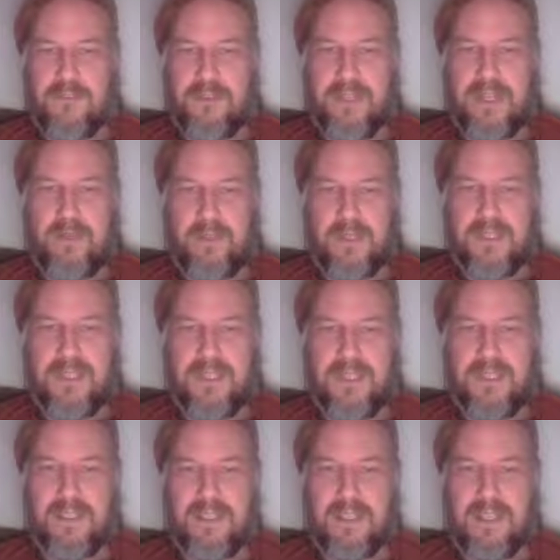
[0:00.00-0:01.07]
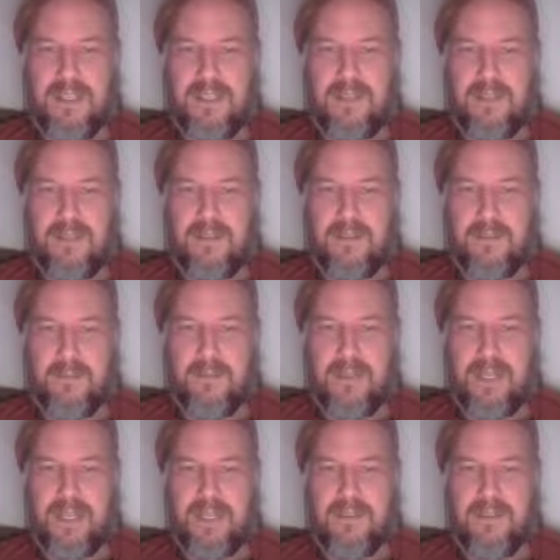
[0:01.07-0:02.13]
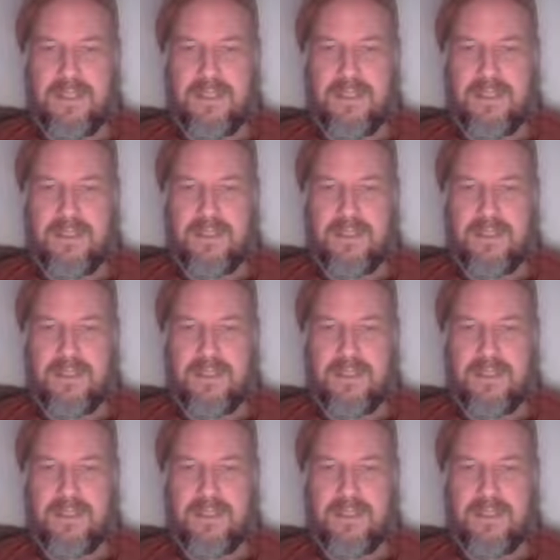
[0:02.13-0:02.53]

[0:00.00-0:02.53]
networking, and then